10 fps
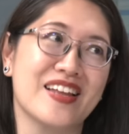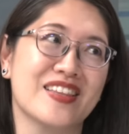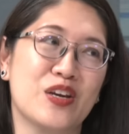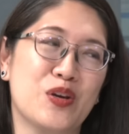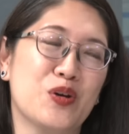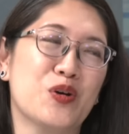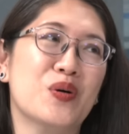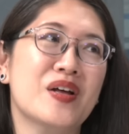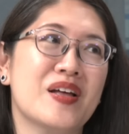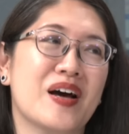in the
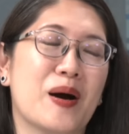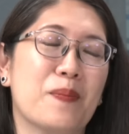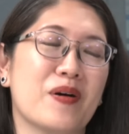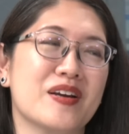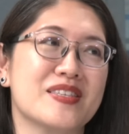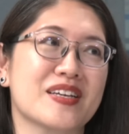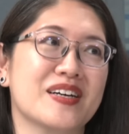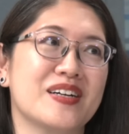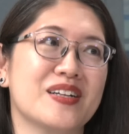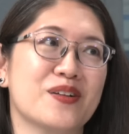new
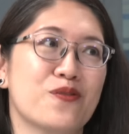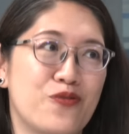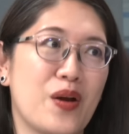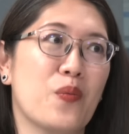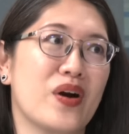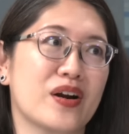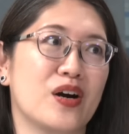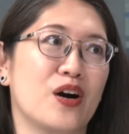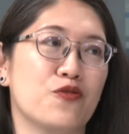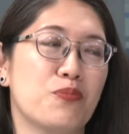political framework
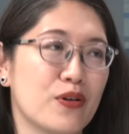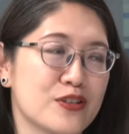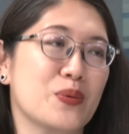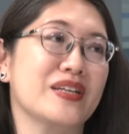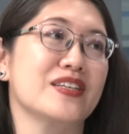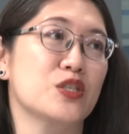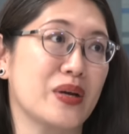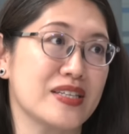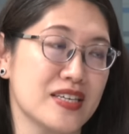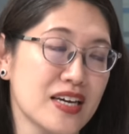of
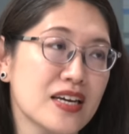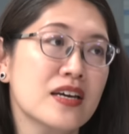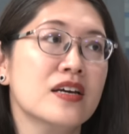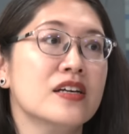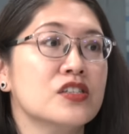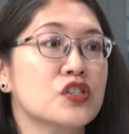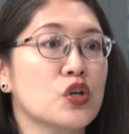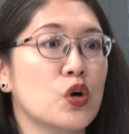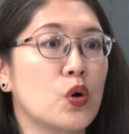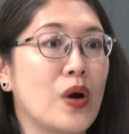post-2020.
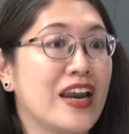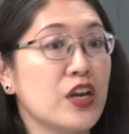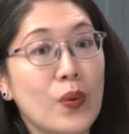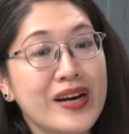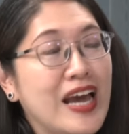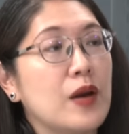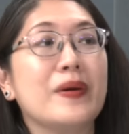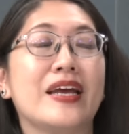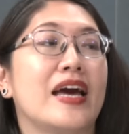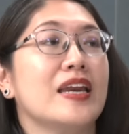So anyone can
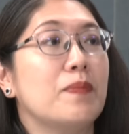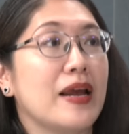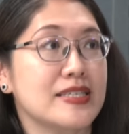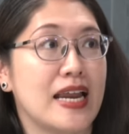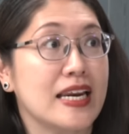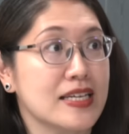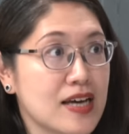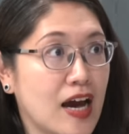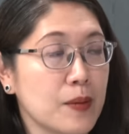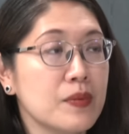be in any place at any
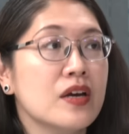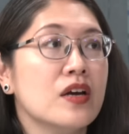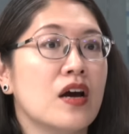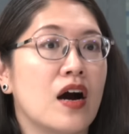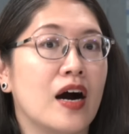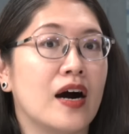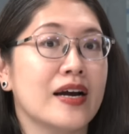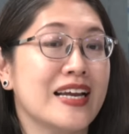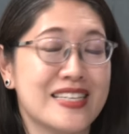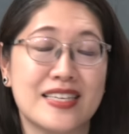time.
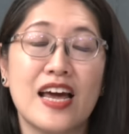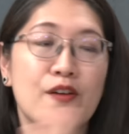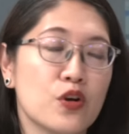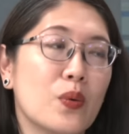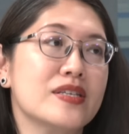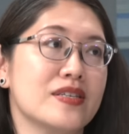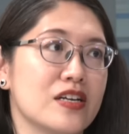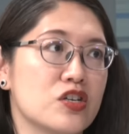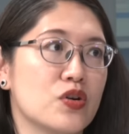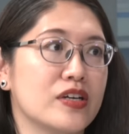It is in everyone's
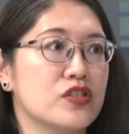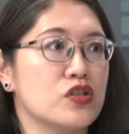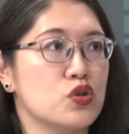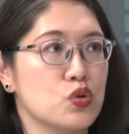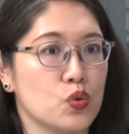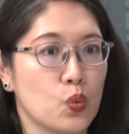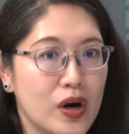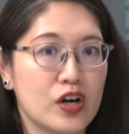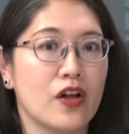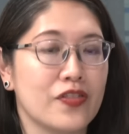interest to
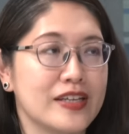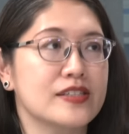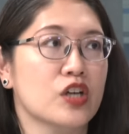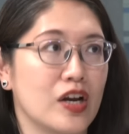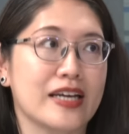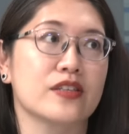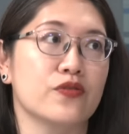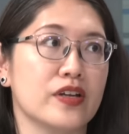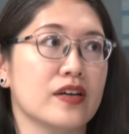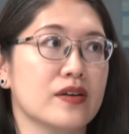work on this
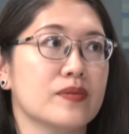collectively.